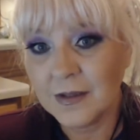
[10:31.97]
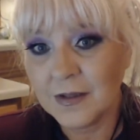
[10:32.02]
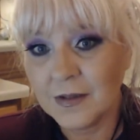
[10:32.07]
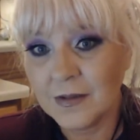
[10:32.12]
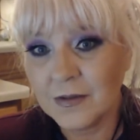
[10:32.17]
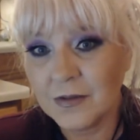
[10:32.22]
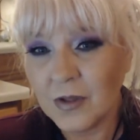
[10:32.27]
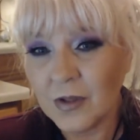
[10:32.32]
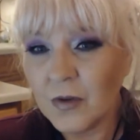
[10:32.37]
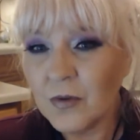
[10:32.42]

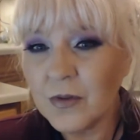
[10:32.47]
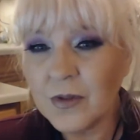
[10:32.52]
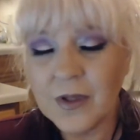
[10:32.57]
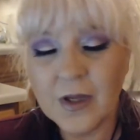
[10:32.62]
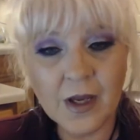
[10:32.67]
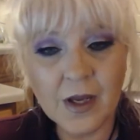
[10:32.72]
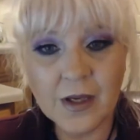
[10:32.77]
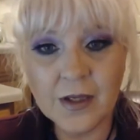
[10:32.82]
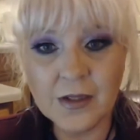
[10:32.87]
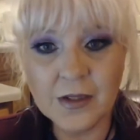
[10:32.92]
don't
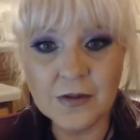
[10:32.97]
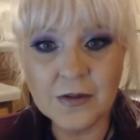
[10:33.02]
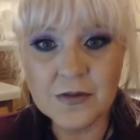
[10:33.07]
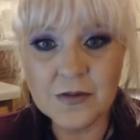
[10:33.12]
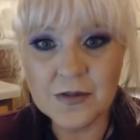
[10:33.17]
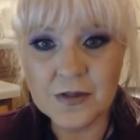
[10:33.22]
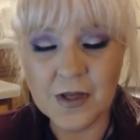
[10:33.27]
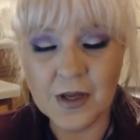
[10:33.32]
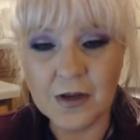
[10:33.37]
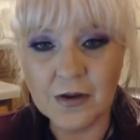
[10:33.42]
cut
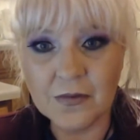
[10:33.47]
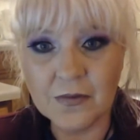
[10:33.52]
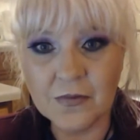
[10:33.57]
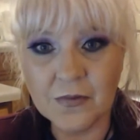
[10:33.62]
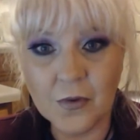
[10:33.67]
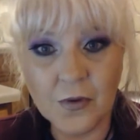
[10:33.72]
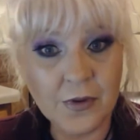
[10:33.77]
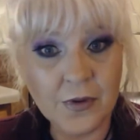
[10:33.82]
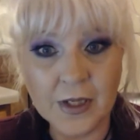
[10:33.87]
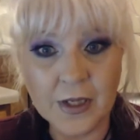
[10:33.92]
yourself
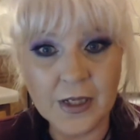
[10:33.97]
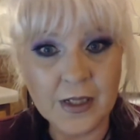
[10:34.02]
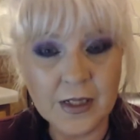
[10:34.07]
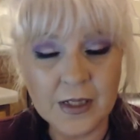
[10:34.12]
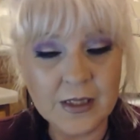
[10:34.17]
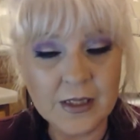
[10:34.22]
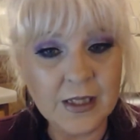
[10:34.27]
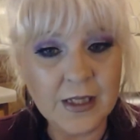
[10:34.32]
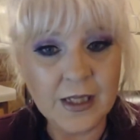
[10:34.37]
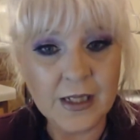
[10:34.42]
or
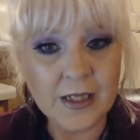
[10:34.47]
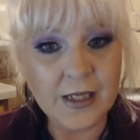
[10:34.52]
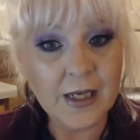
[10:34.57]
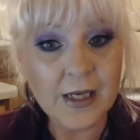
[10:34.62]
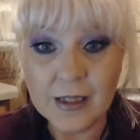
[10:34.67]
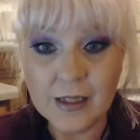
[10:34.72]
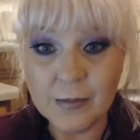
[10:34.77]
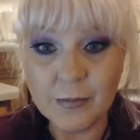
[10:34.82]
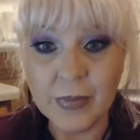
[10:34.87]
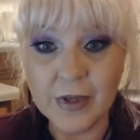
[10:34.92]
let
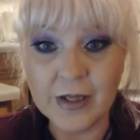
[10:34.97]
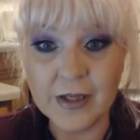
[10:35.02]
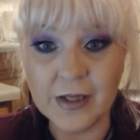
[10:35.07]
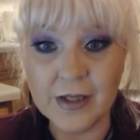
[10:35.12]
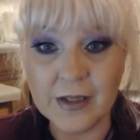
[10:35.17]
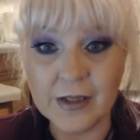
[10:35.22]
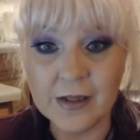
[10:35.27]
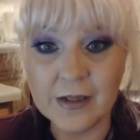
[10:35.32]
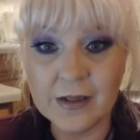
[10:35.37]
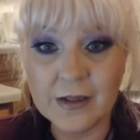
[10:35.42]
anybody
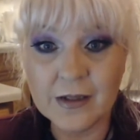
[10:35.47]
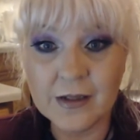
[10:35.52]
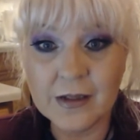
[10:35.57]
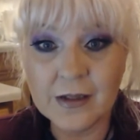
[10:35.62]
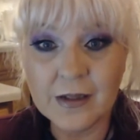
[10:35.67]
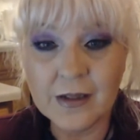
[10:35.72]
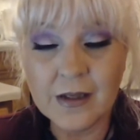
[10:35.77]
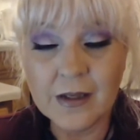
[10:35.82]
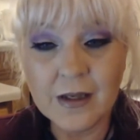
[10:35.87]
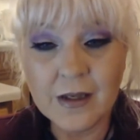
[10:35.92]

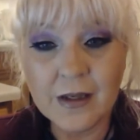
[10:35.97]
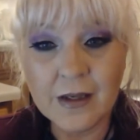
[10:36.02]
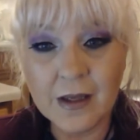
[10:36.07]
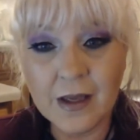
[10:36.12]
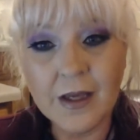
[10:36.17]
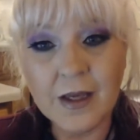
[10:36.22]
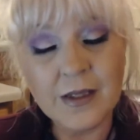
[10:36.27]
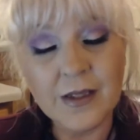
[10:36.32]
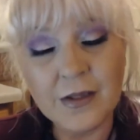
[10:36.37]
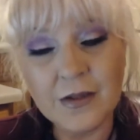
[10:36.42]

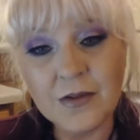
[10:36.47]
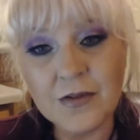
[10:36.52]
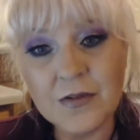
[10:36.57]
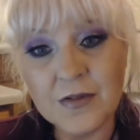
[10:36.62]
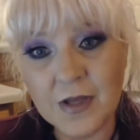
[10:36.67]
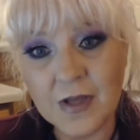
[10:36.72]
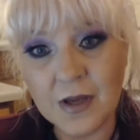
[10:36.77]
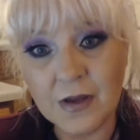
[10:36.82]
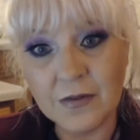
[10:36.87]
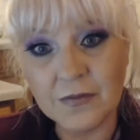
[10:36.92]
cut
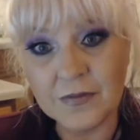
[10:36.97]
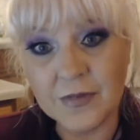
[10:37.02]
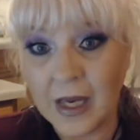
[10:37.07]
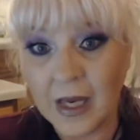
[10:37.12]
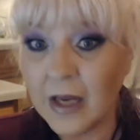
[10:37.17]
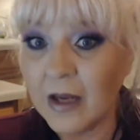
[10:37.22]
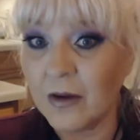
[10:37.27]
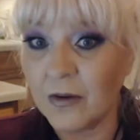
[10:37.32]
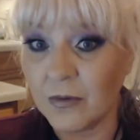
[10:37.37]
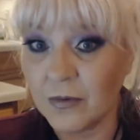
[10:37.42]
yourself
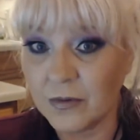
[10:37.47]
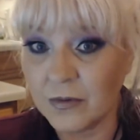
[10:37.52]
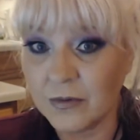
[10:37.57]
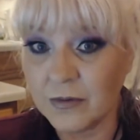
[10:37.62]
down